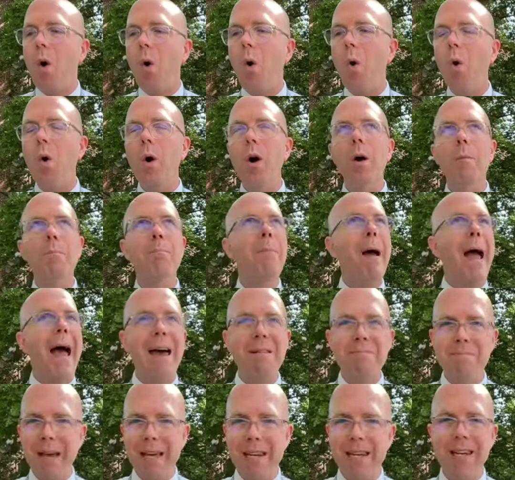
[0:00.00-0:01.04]
or
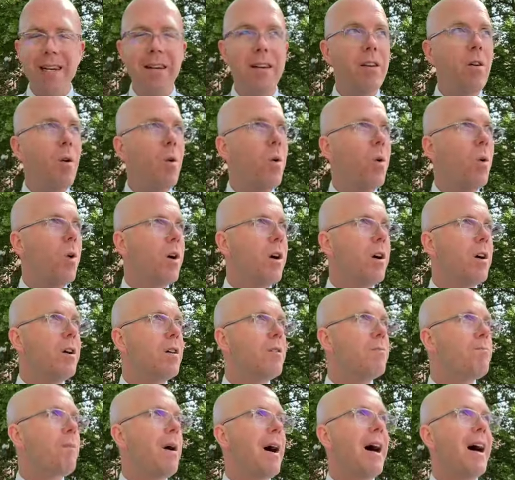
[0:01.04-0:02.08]
badminton
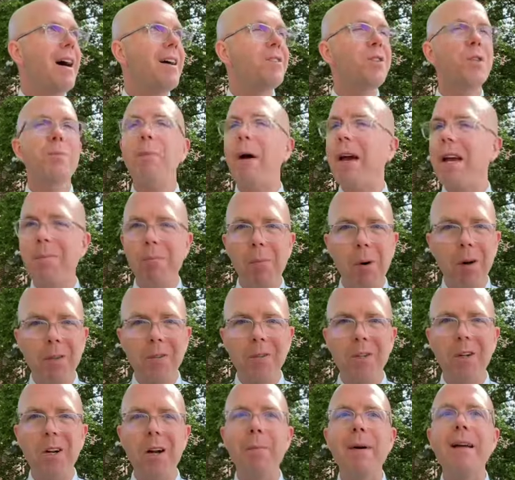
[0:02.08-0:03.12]
or uh, spike ball
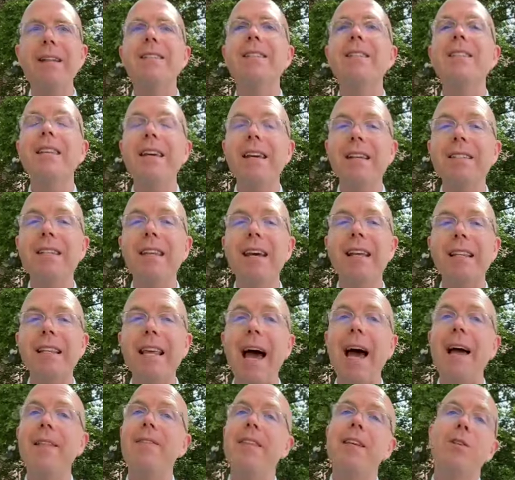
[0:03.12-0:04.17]
tournaments, things like
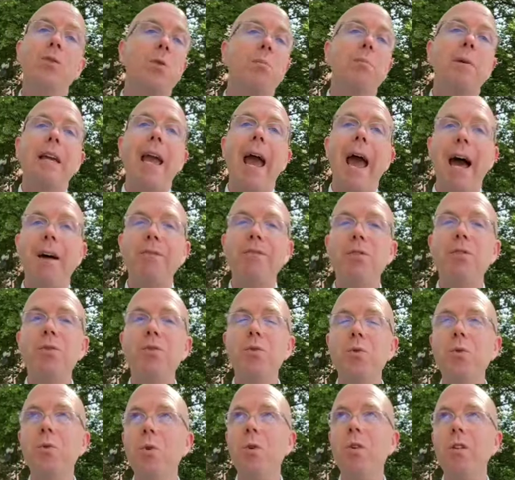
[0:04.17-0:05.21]
that. These would be after
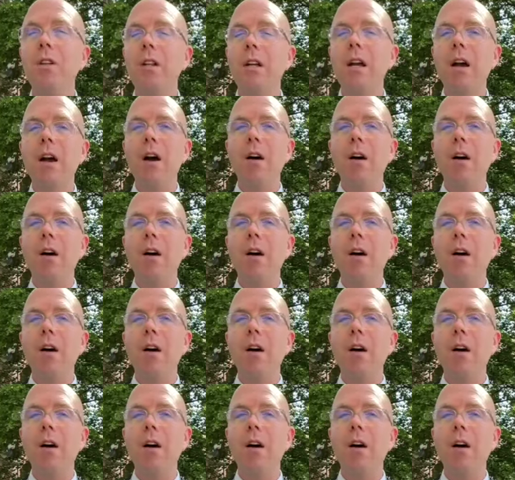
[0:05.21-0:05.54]
school